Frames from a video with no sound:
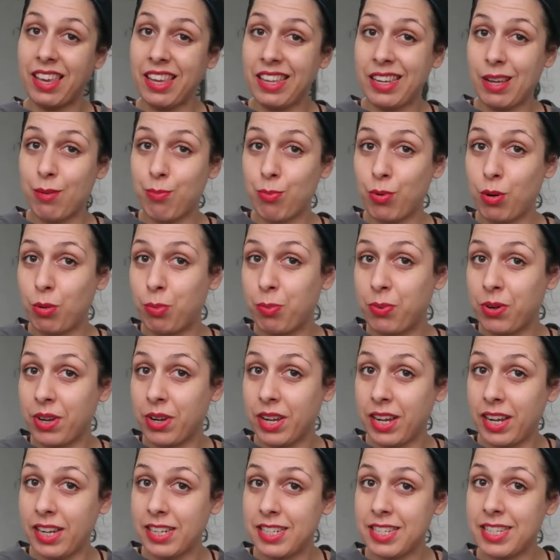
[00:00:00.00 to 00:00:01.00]

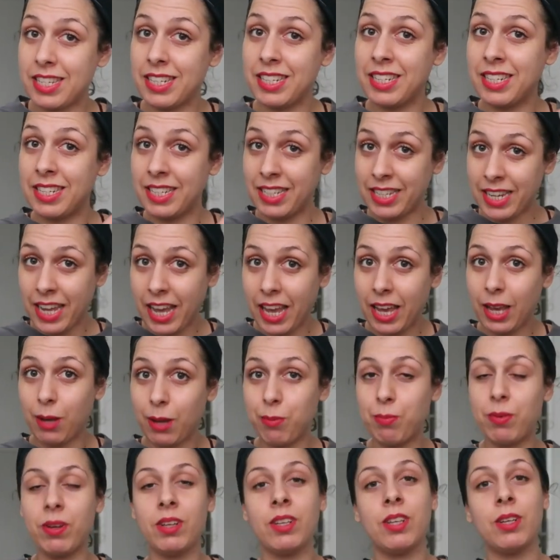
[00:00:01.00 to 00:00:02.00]
inappropriate
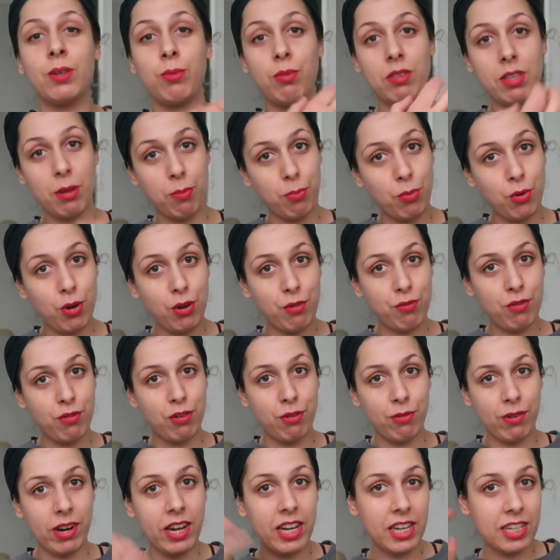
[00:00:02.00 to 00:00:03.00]
tape with your
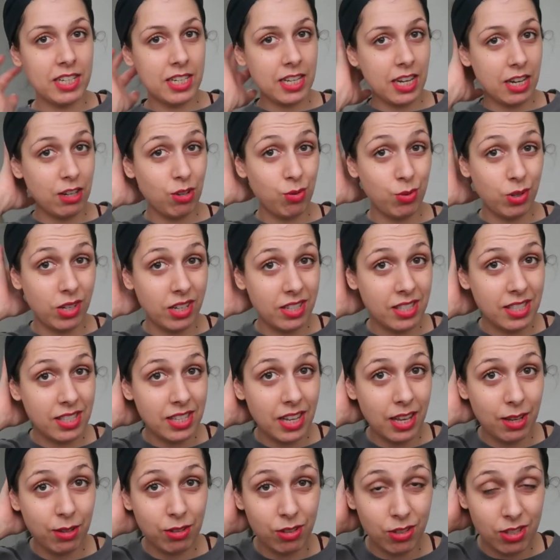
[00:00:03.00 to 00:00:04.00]
boyfriend right i don't want to
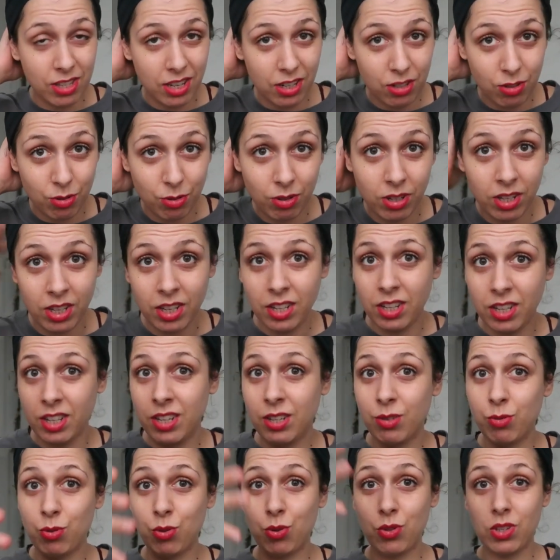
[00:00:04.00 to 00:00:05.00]
say because i don't
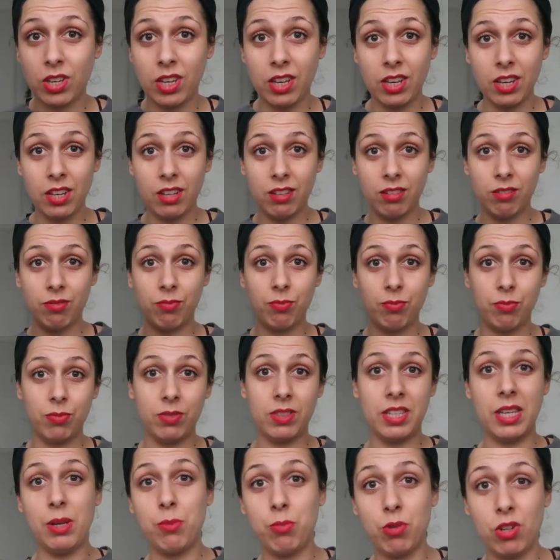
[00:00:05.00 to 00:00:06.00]
want to get
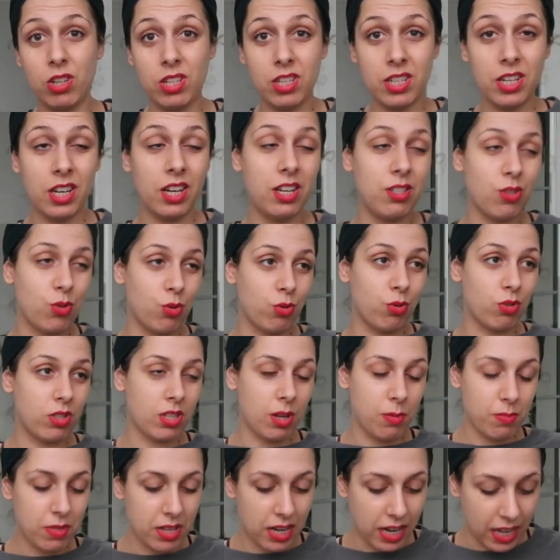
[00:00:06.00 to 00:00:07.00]
demonetized or
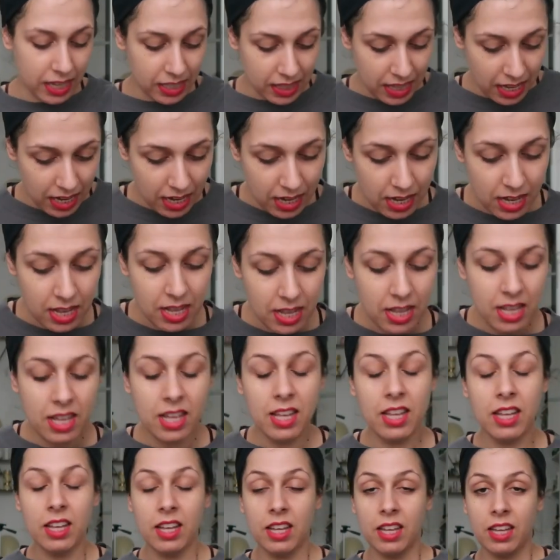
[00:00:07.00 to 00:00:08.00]
something like that
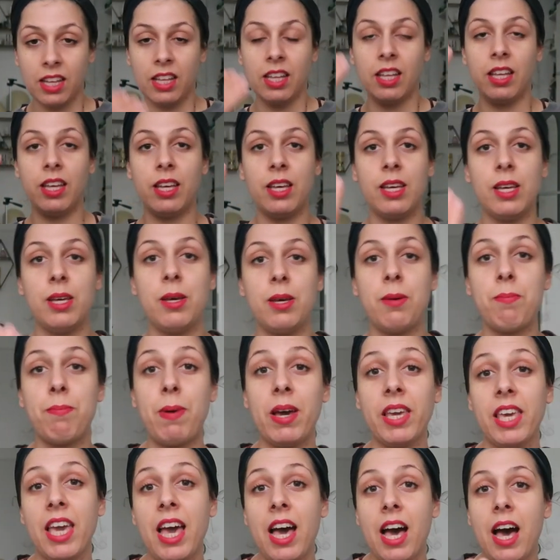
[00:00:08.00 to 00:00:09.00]

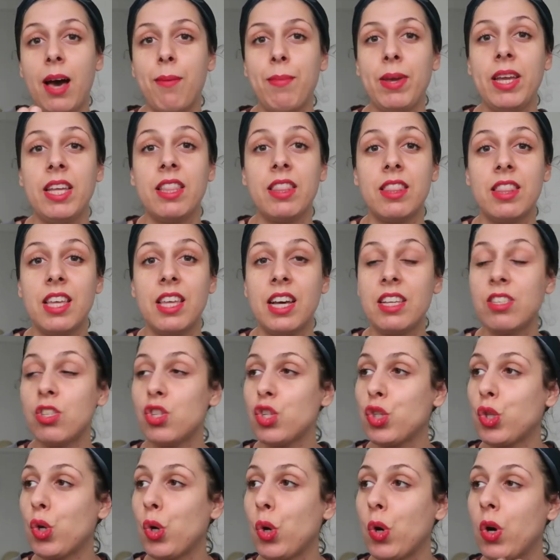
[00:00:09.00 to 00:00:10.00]
but yeah i mean
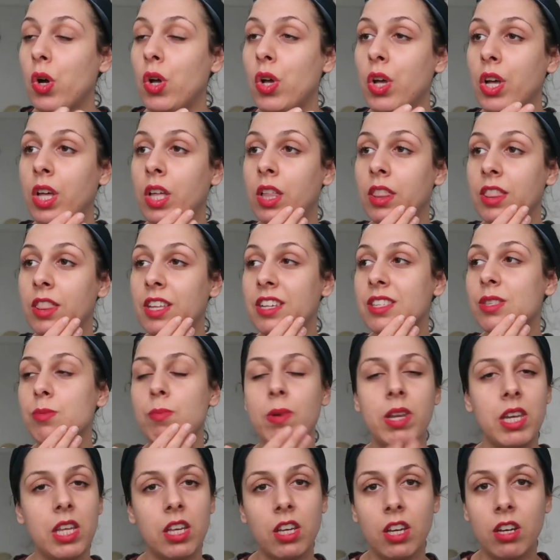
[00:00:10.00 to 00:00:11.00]
that's no there's
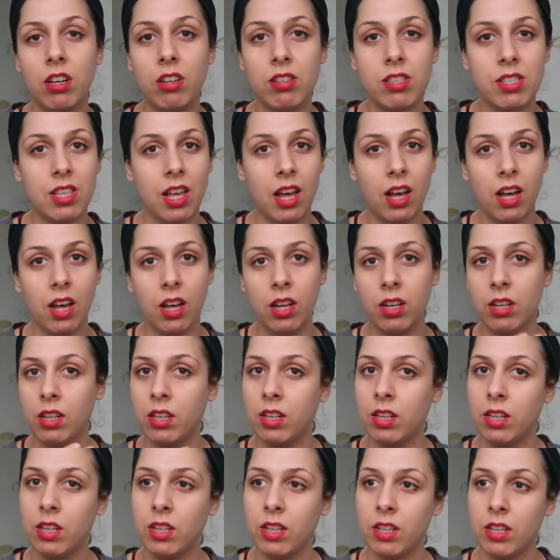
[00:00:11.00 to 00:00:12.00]
many girls that
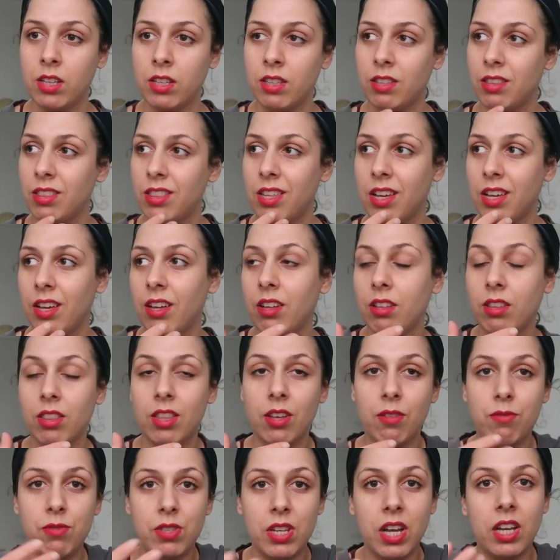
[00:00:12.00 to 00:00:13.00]
that
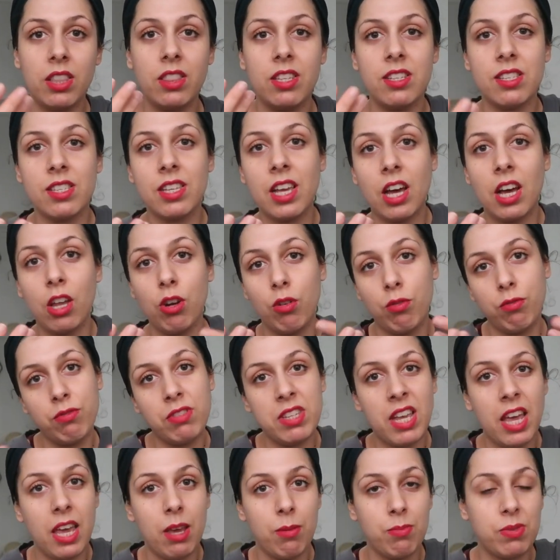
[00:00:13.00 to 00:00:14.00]
they've done this kind
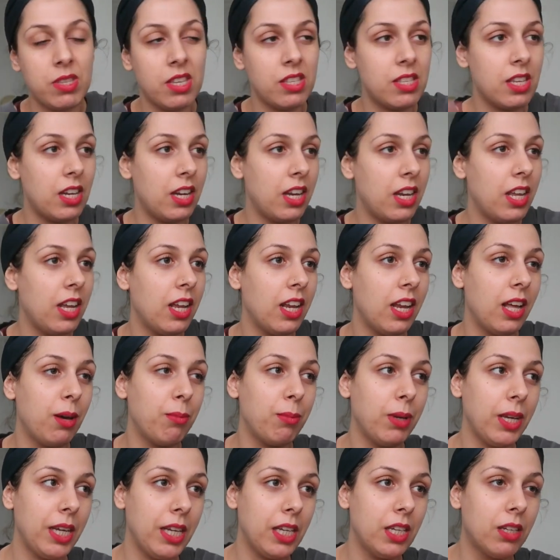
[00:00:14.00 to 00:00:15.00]
of tapes isn't it i
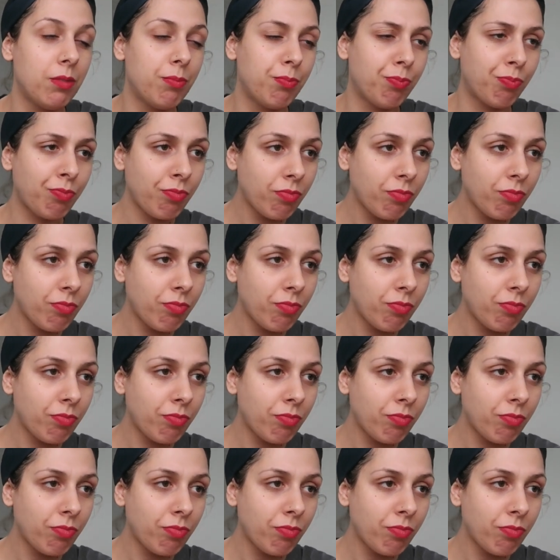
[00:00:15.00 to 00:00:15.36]
mean